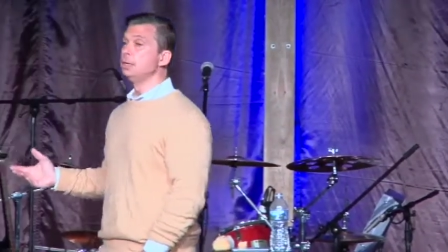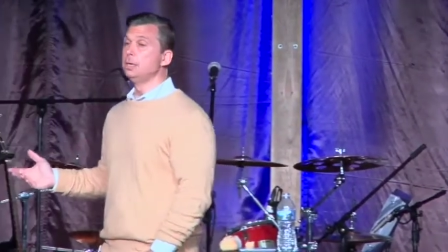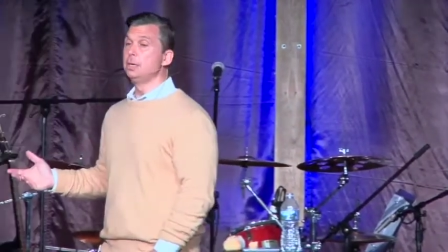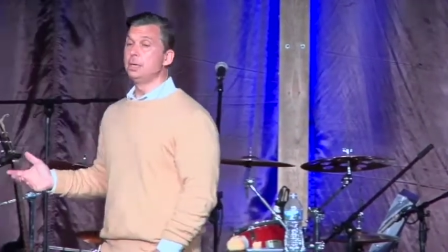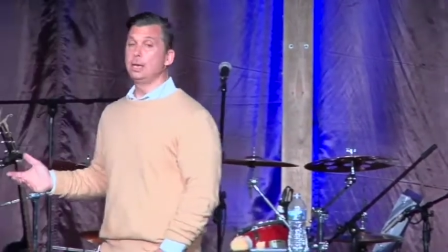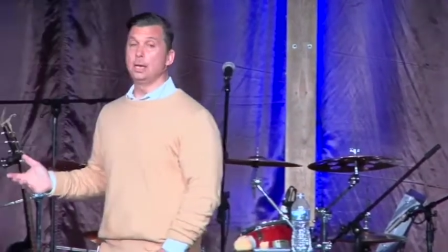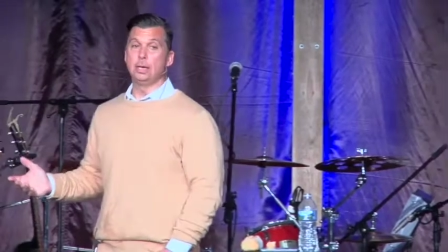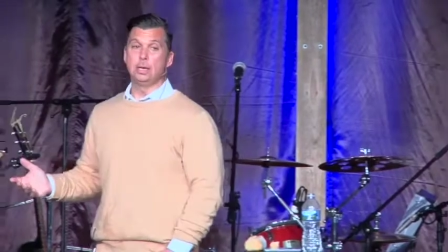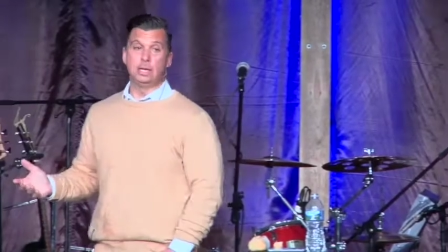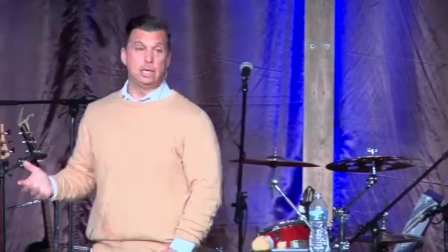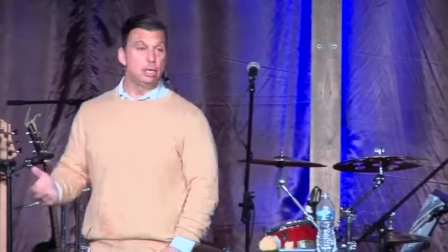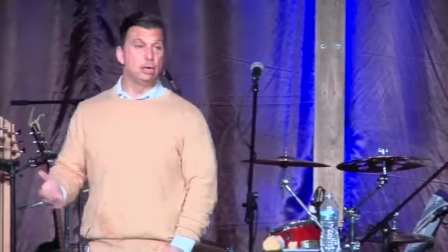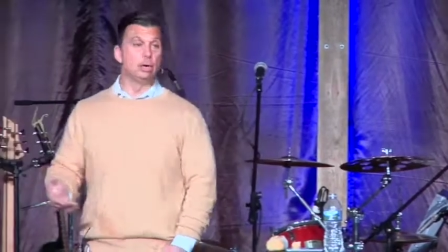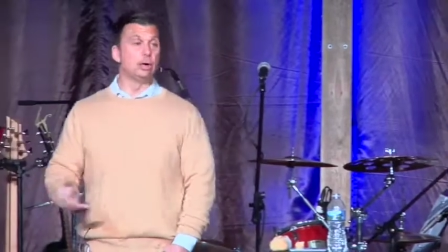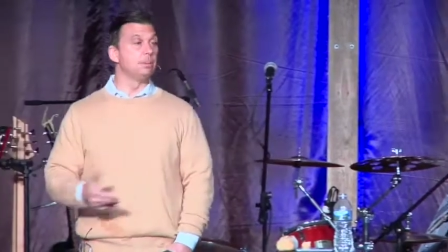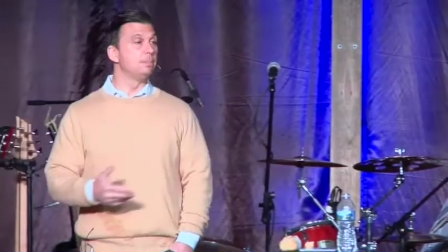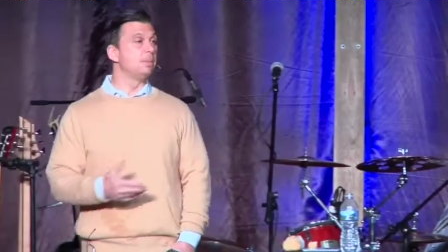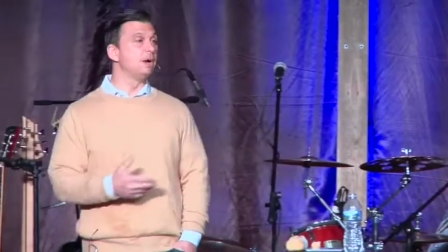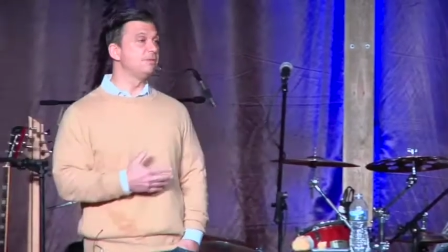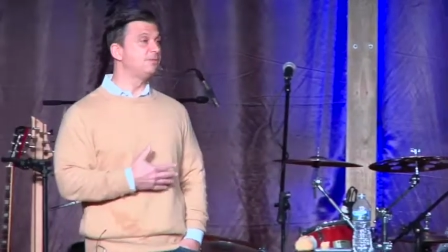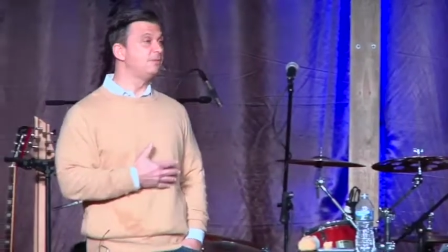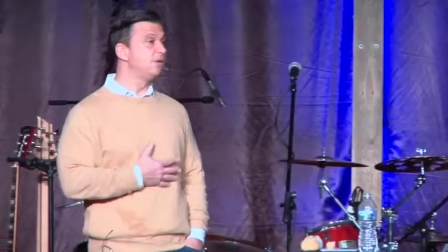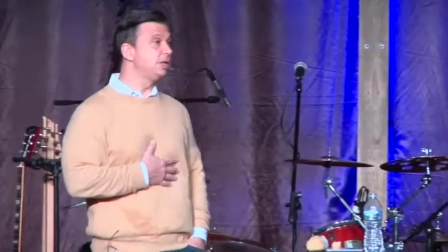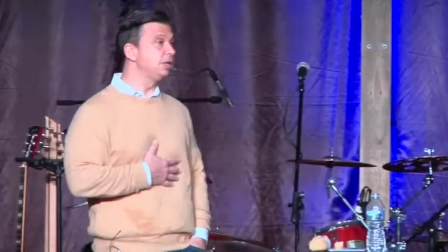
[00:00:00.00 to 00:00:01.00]
and he hurt my
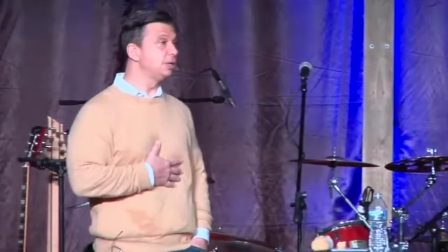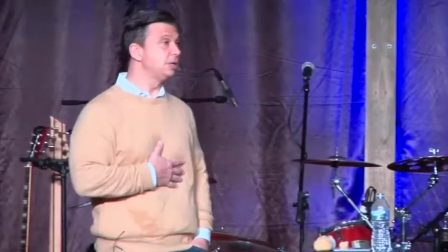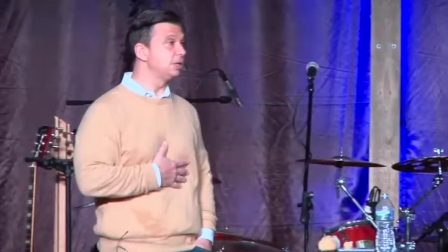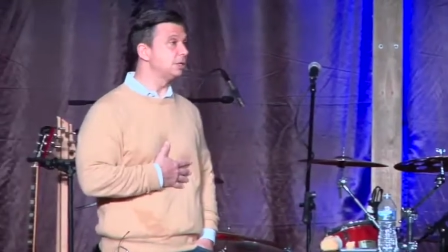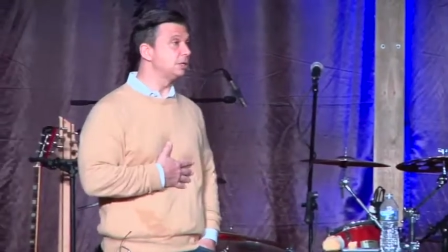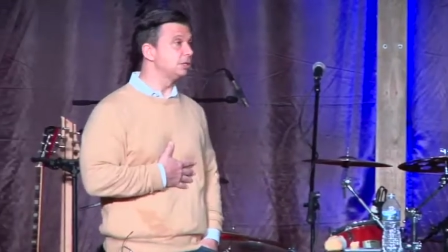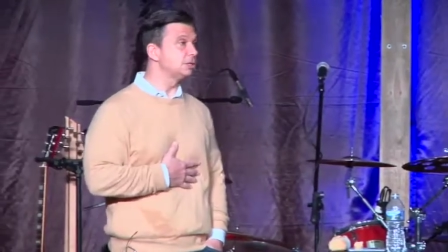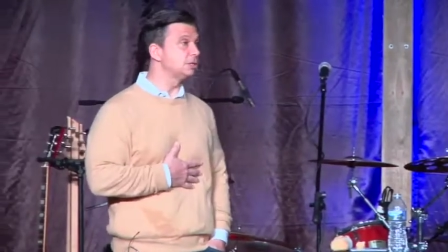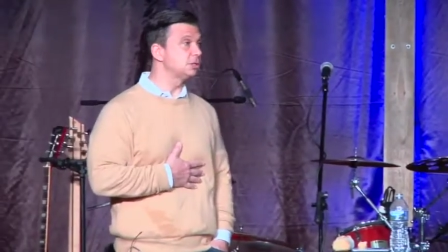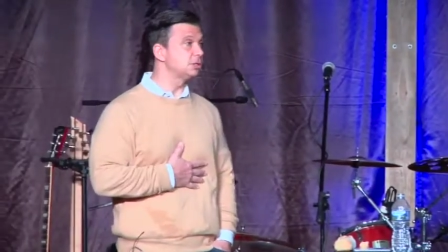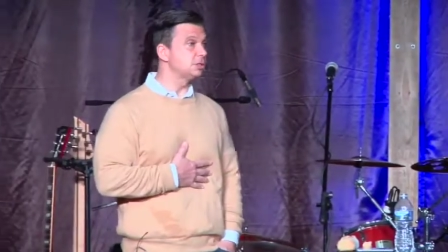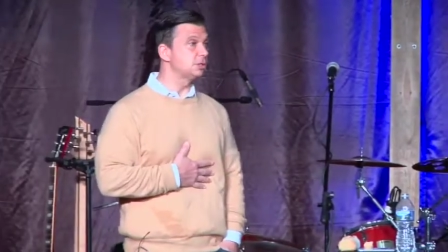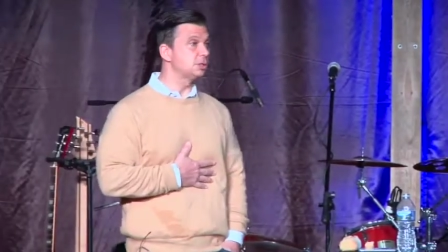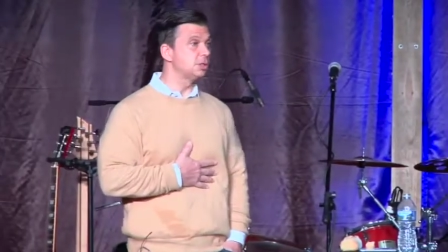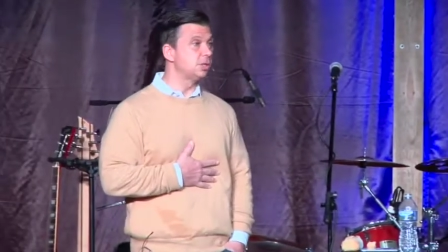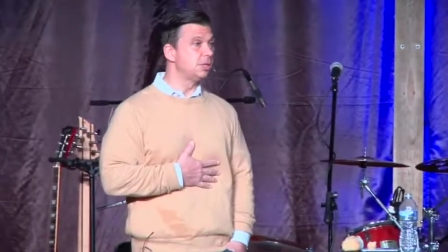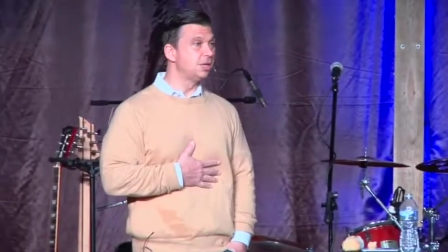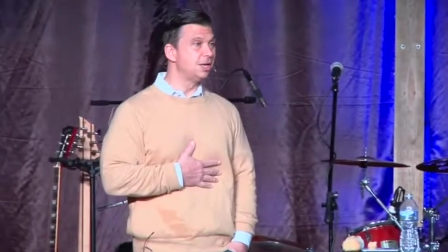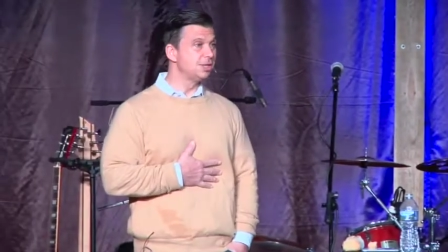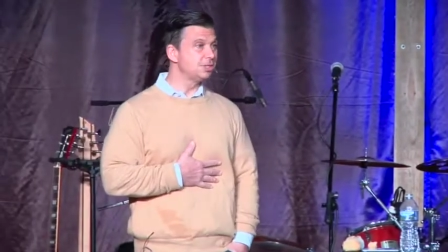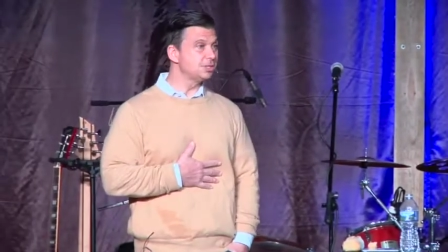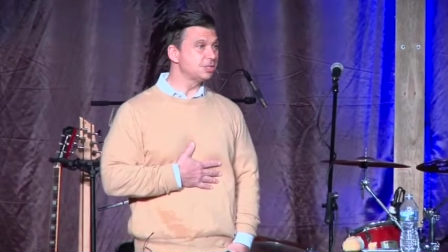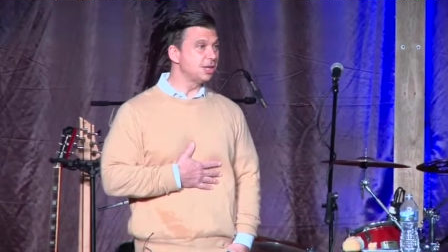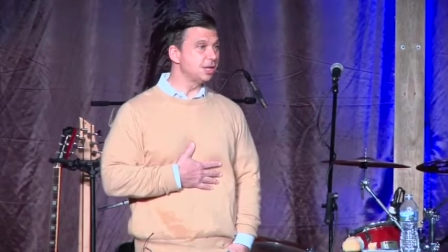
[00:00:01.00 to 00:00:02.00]
feelings.
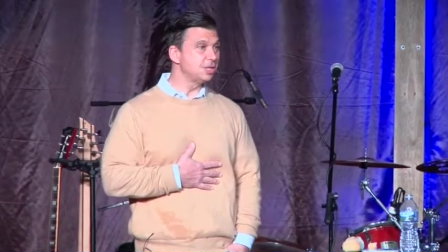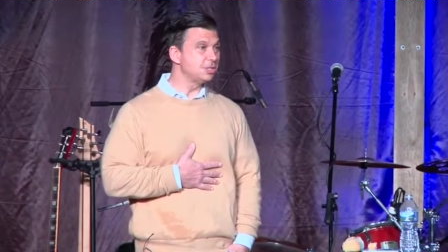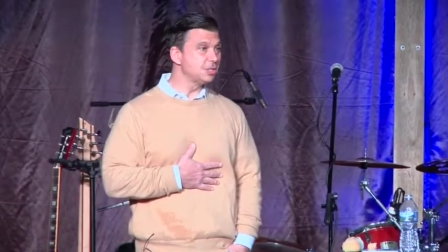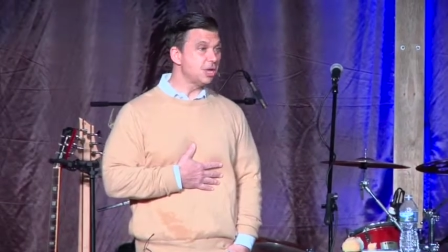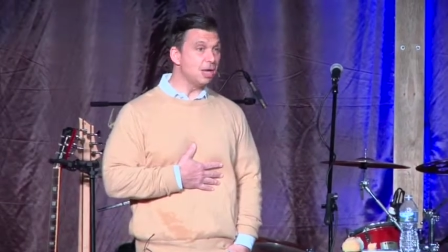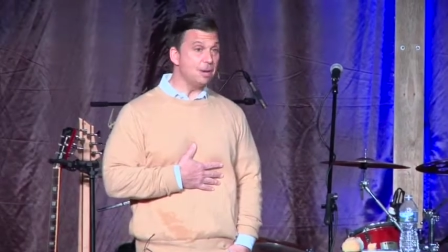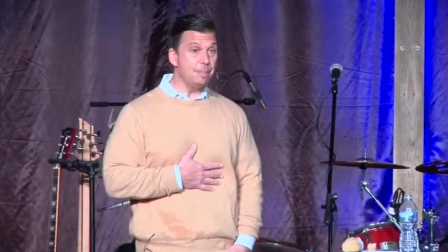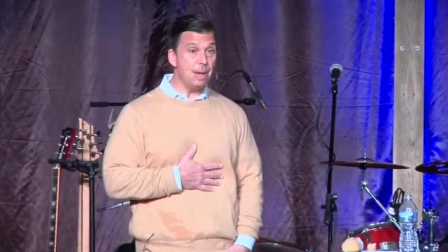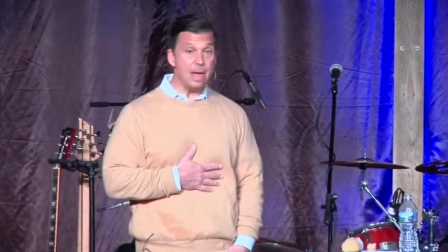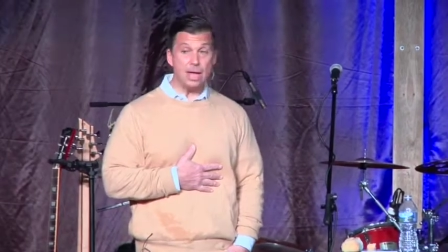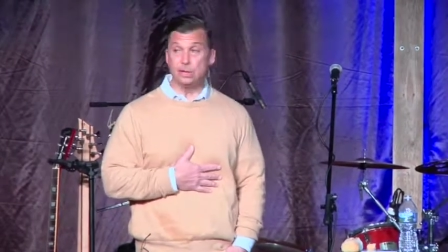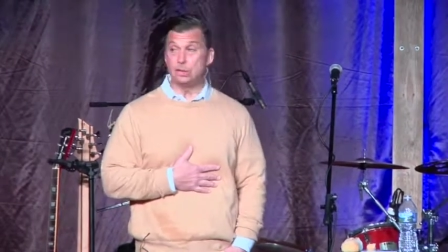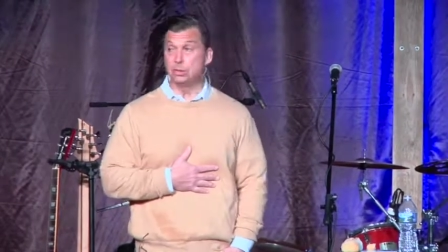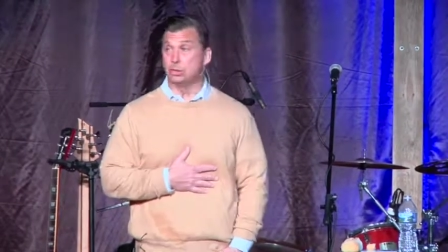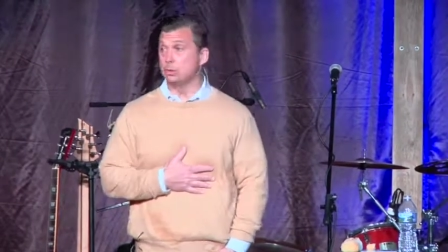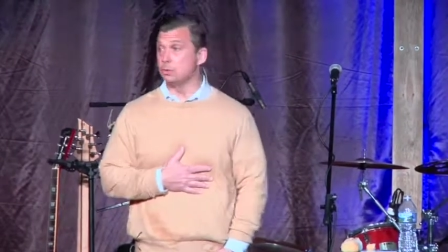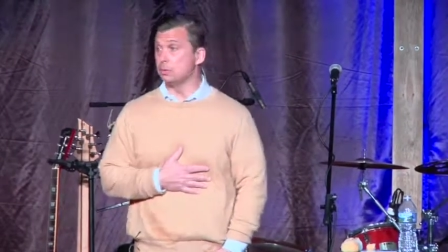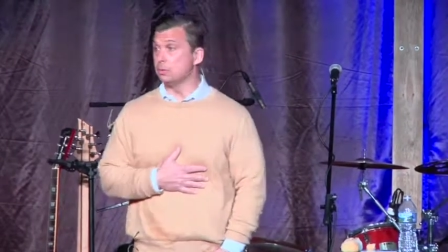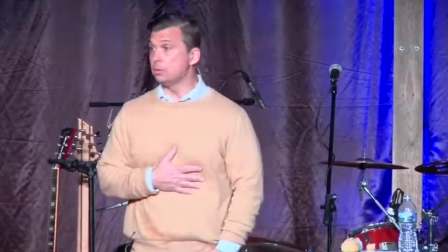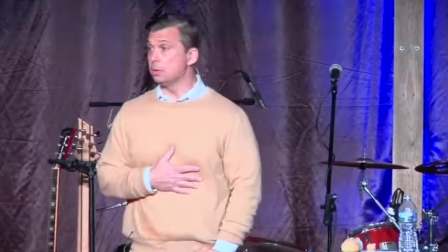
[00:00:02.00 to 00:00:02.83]
It's, it's not about you,